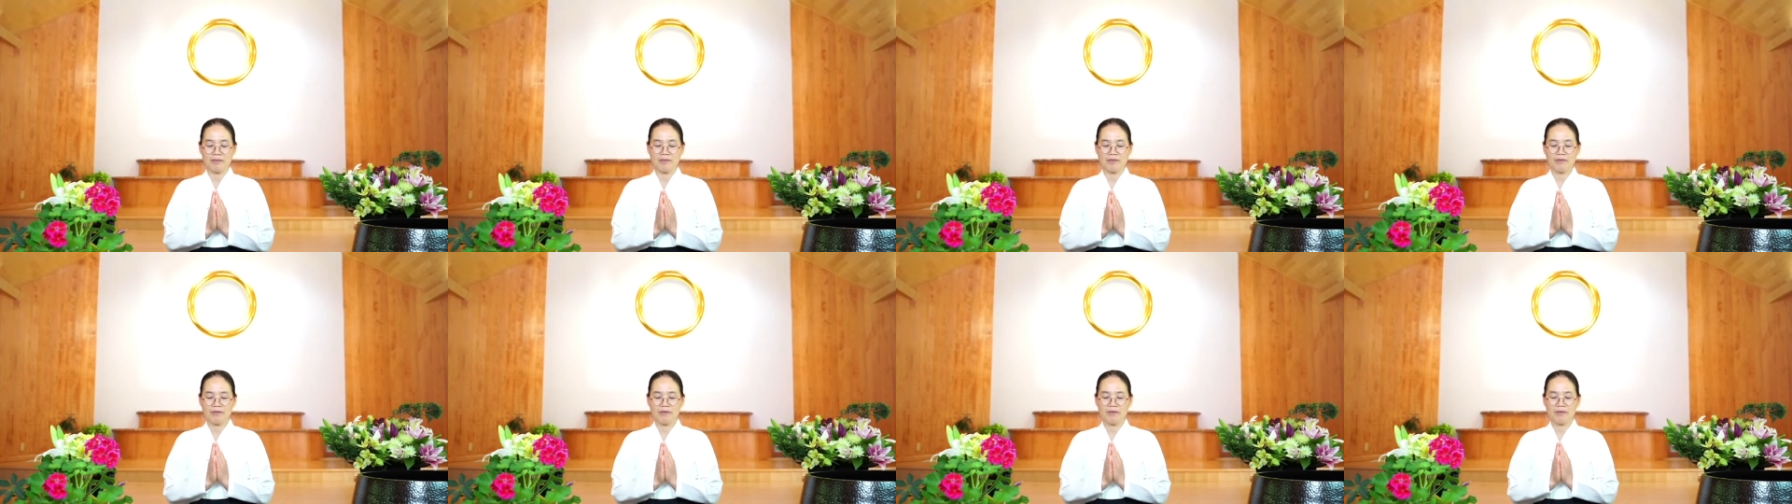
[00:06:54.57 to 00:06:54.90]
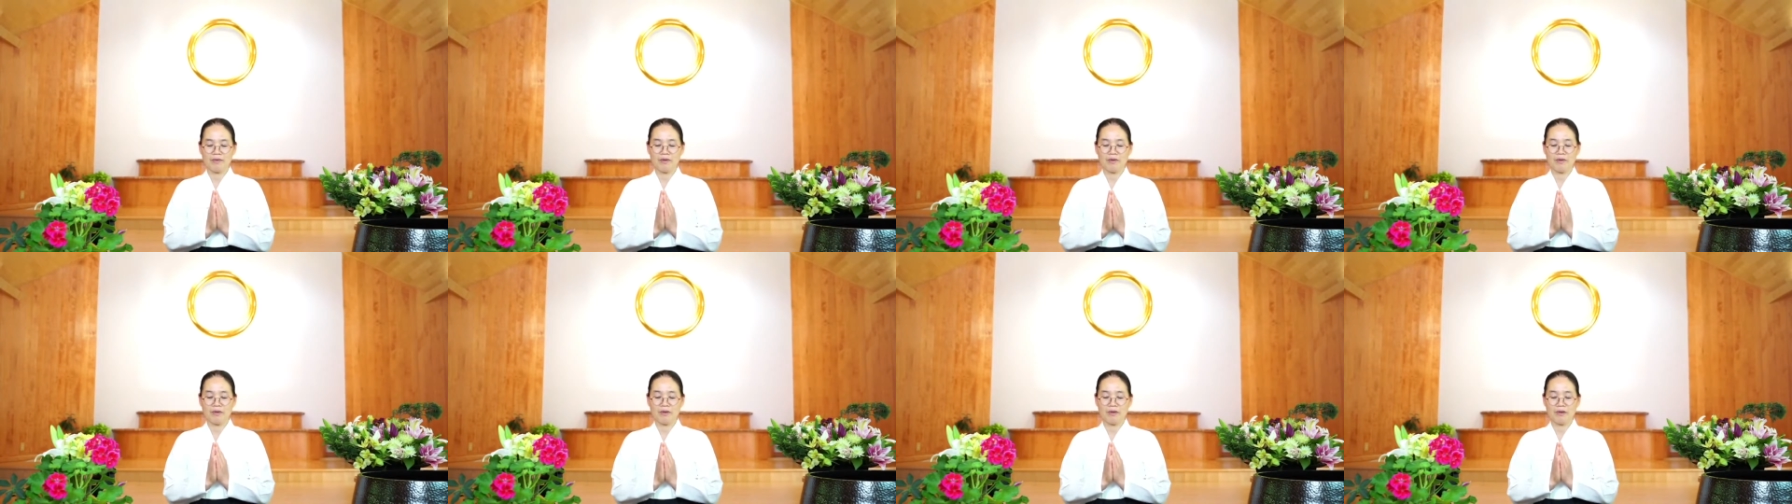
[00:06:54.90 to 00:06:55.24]
in
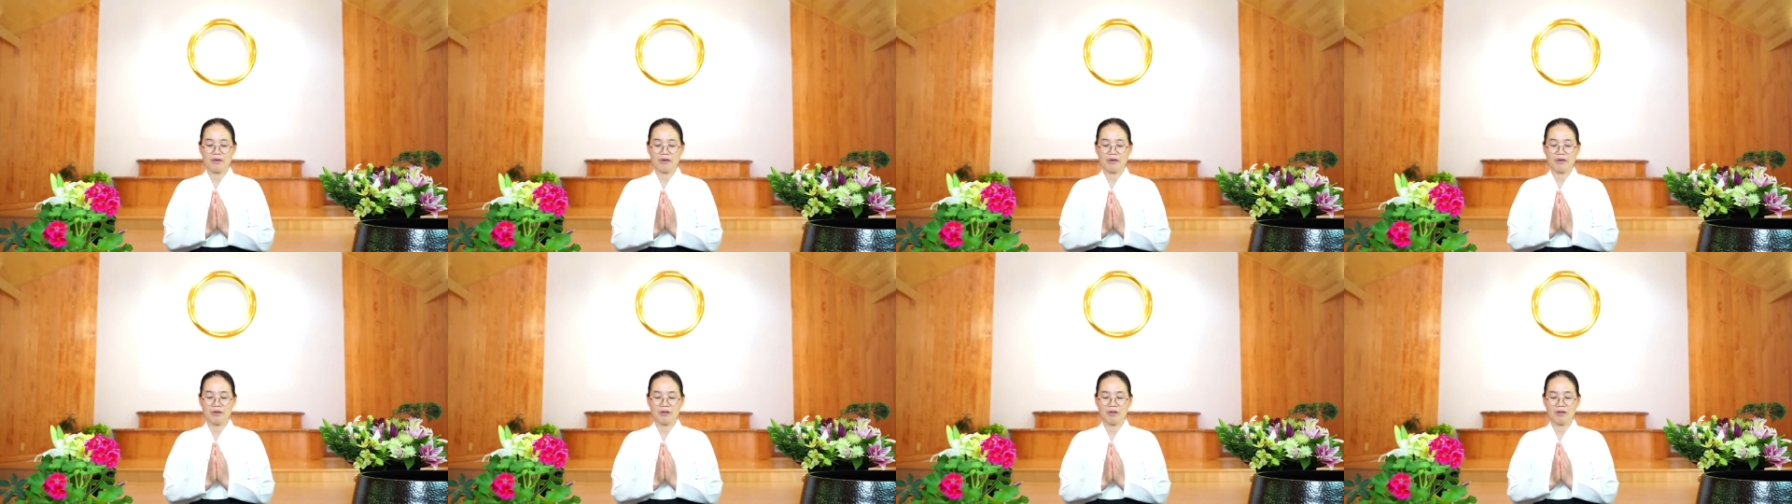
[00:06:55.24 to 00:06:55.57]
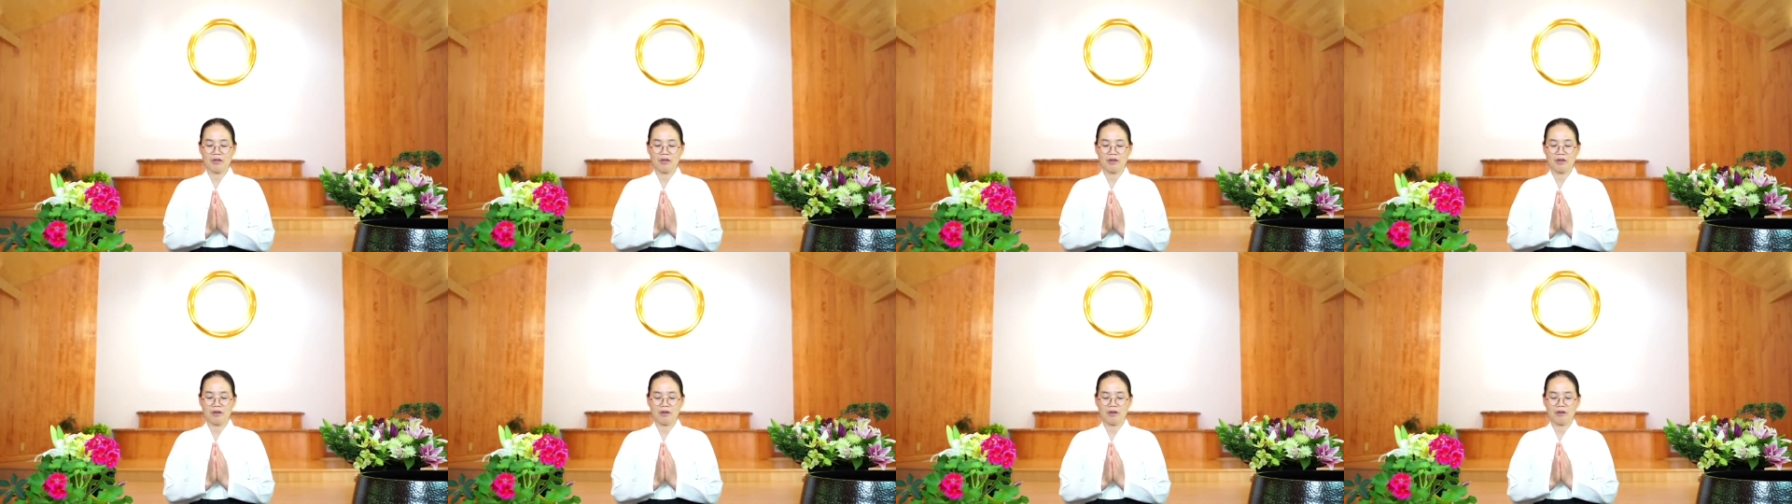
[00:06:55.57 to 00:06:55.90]

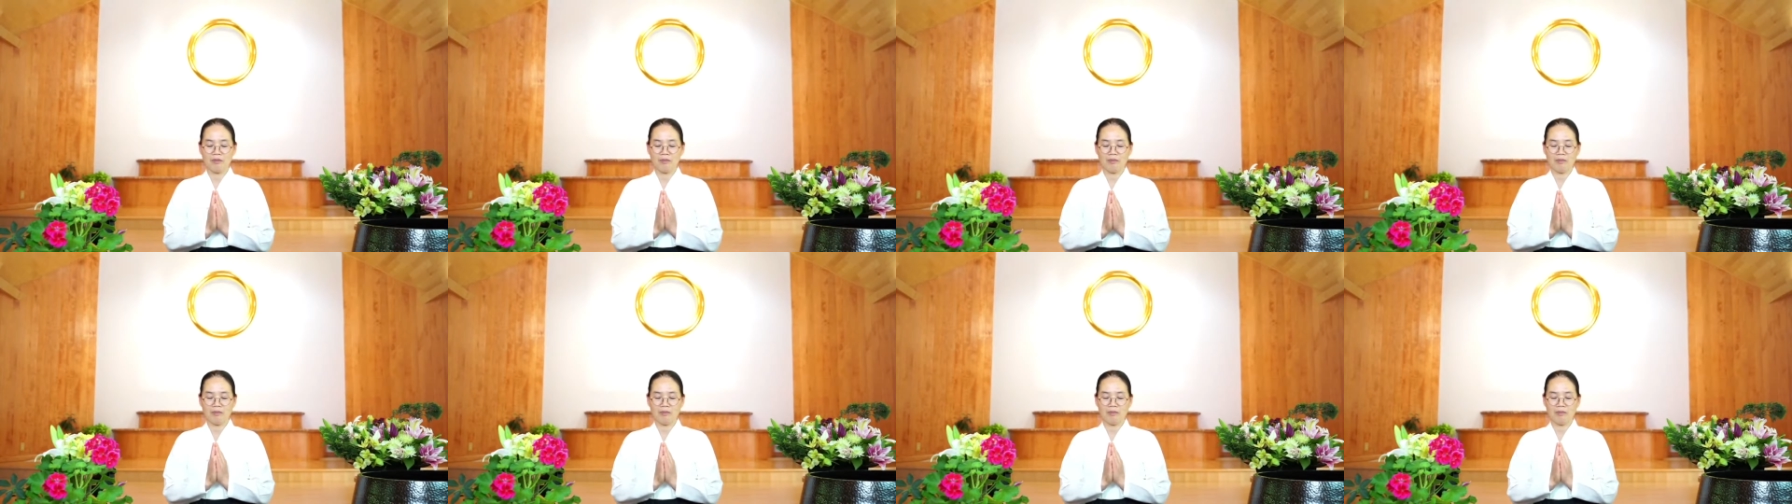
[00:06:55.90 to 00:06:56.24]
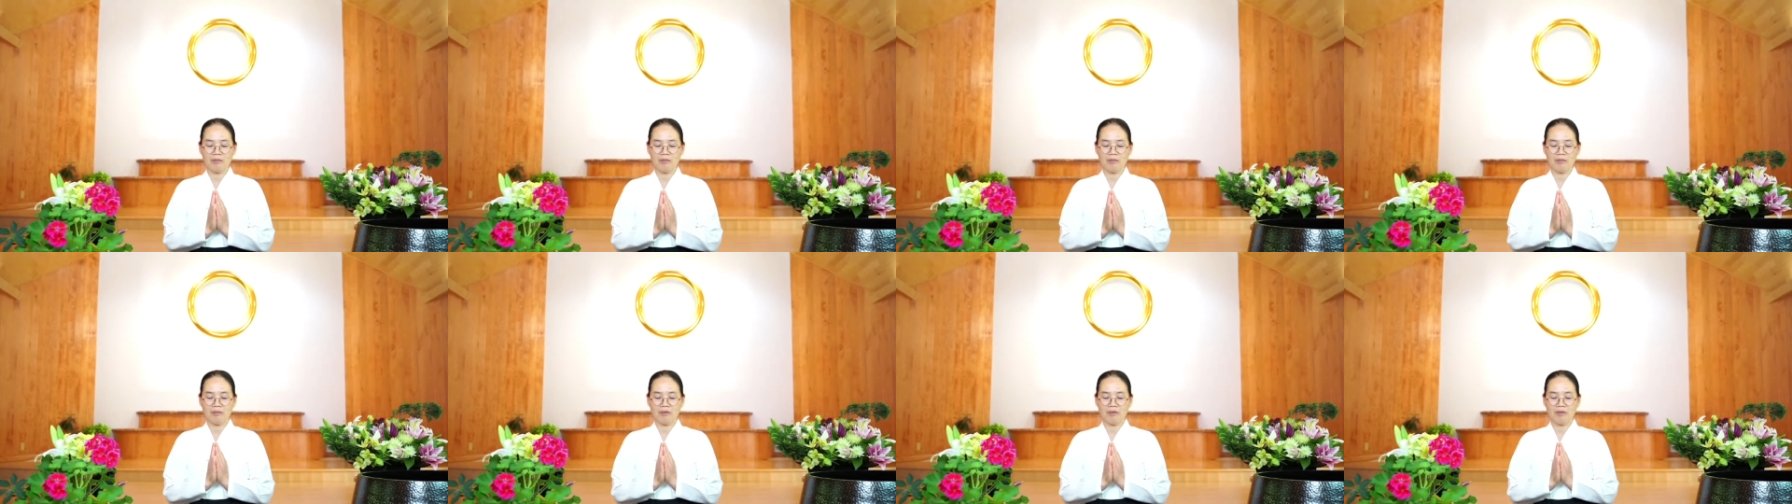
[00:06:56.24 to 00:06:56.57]
body and
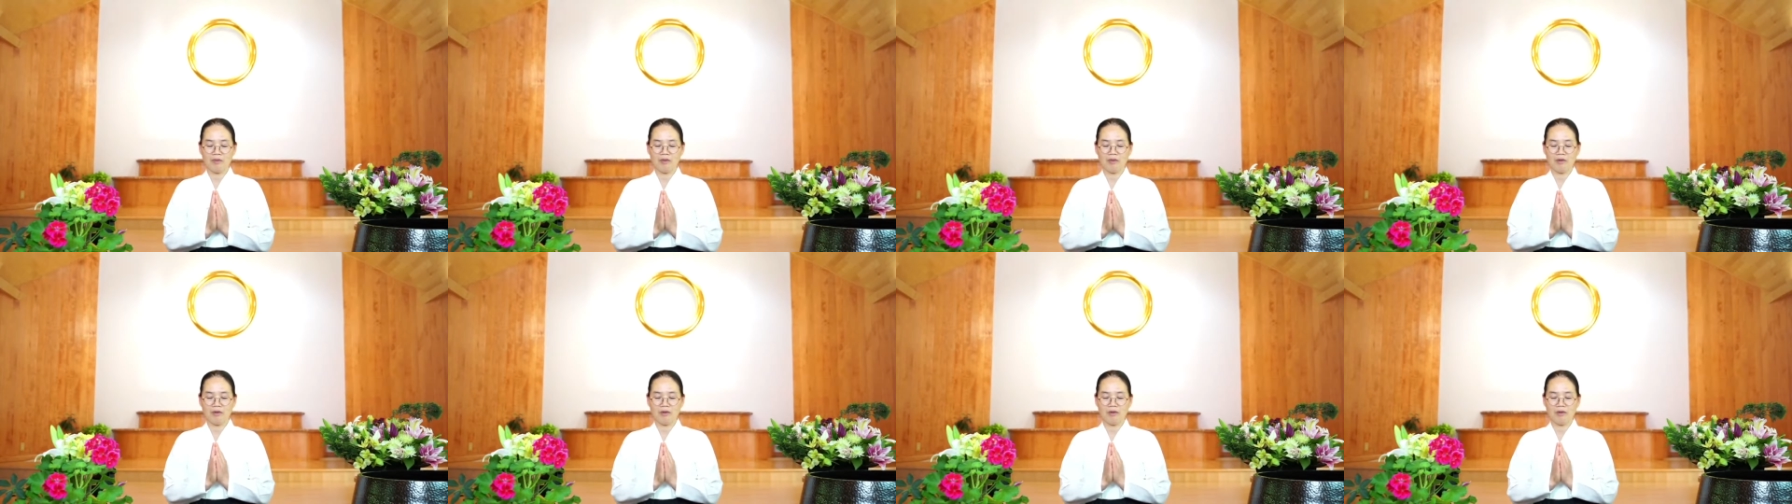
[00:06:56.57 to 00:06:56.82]
mind.